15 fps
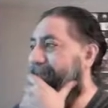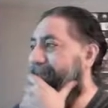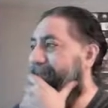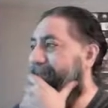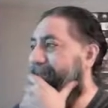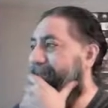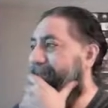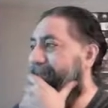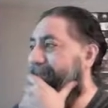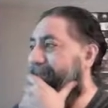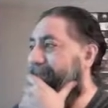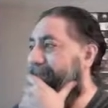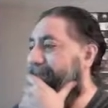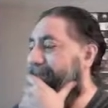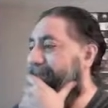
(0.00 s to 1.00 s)

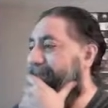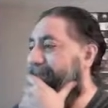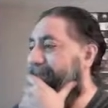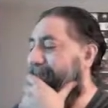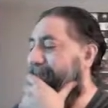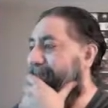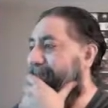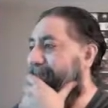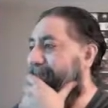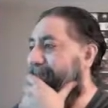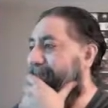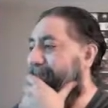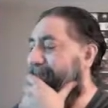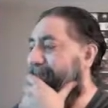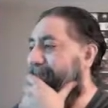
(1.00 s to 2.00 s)

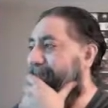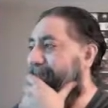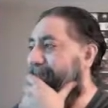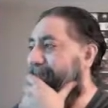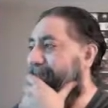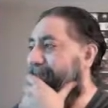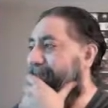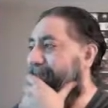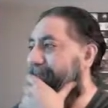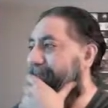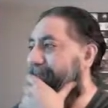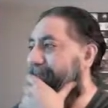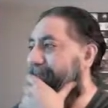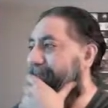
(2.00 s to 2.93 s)
No one is speaking in this clip.